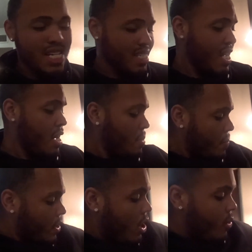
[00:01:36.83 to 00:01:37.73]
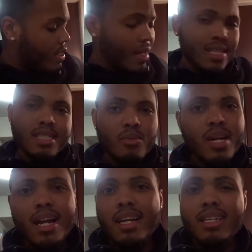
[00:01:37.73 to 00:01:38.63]
there. All right, like I said, we
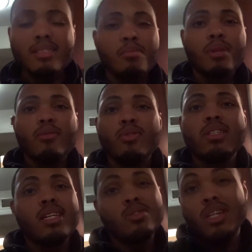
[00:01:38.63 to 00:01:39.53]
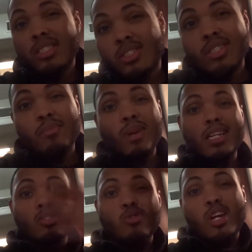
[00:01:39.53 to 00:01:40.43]
got a lot of stuff planned for today, so let's just jump
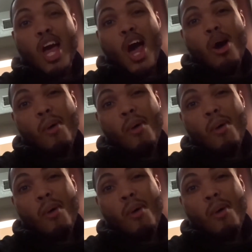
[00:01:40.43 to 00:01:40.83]
right into it. Oh,